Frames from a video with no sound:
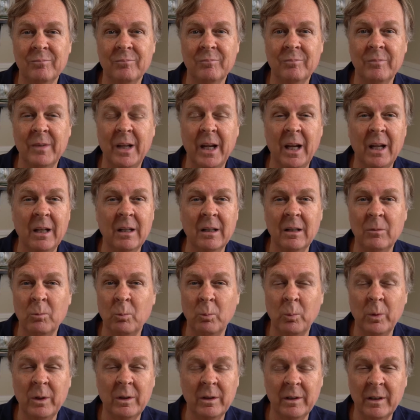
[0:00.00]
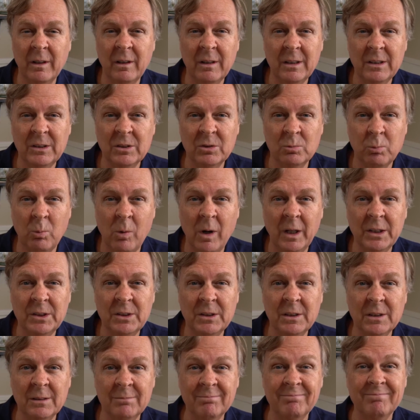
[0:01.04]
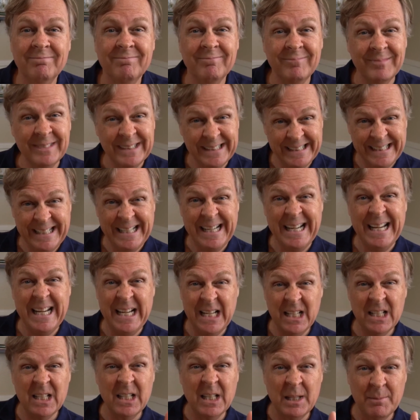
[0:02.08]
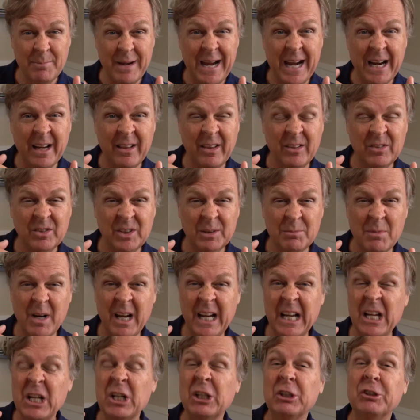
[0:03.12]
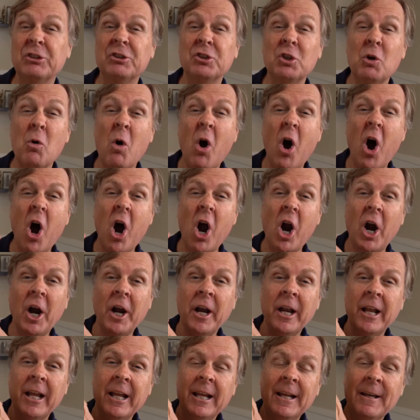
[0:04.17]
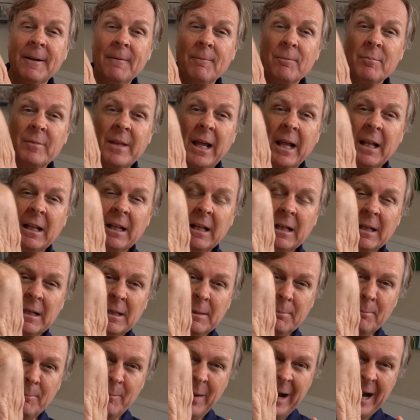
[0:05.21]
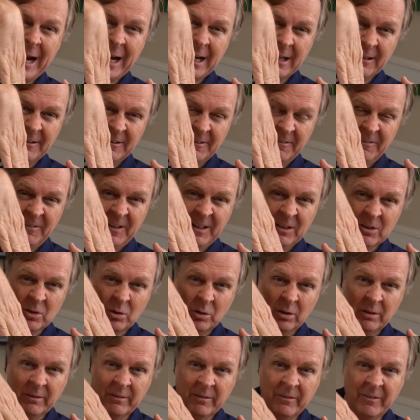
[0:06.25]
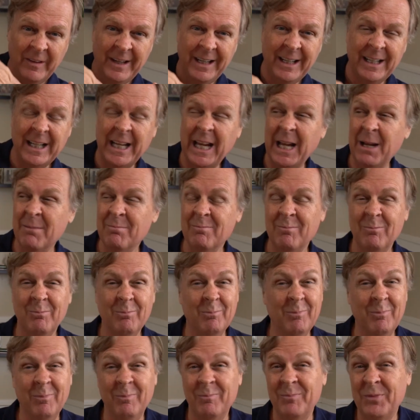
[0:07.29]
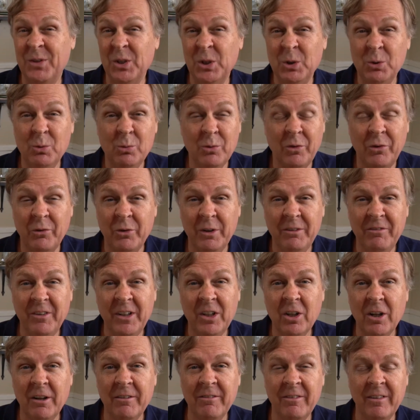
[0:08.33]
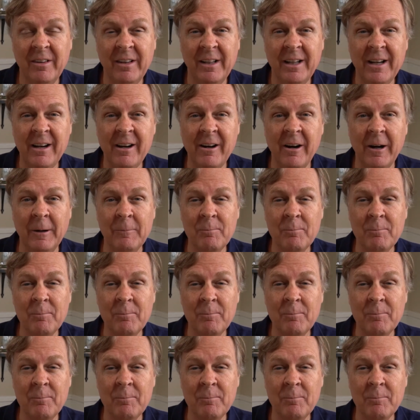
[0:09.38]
And we literally just watched him hit the back of the semi so hard that the back of the vehicle of the van came 2 or 3 feet off of the air.